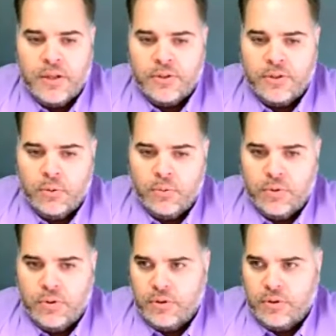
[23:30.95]
So
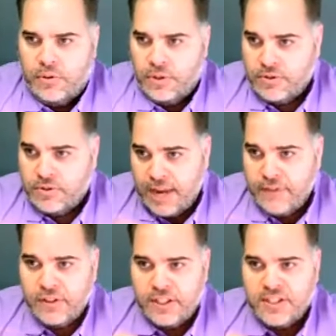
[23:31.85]
there's
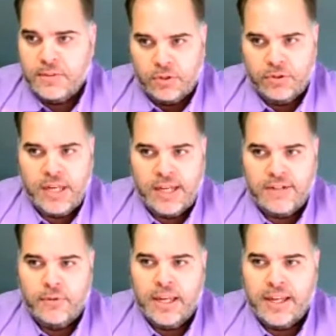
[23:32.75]
definitely some
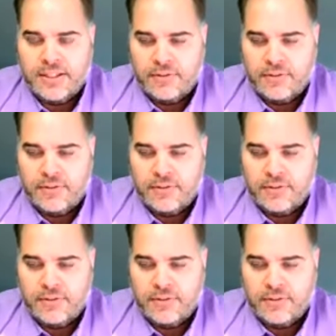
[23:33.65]
creative ways.